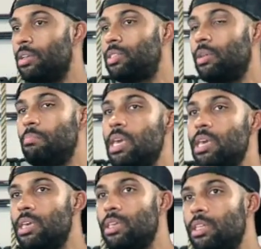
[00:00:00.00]
to
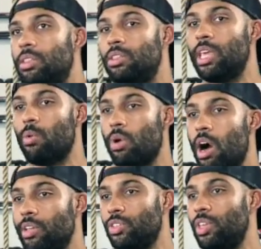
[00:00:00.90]
me, there were
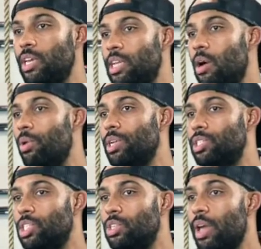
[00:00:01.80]
other things that I wanted
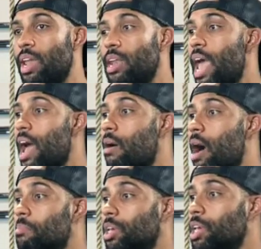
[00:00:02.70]
to do, and now
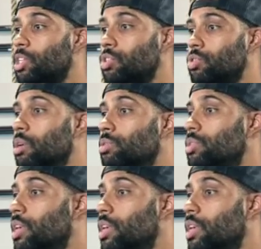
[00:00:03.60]
I'm getting to do those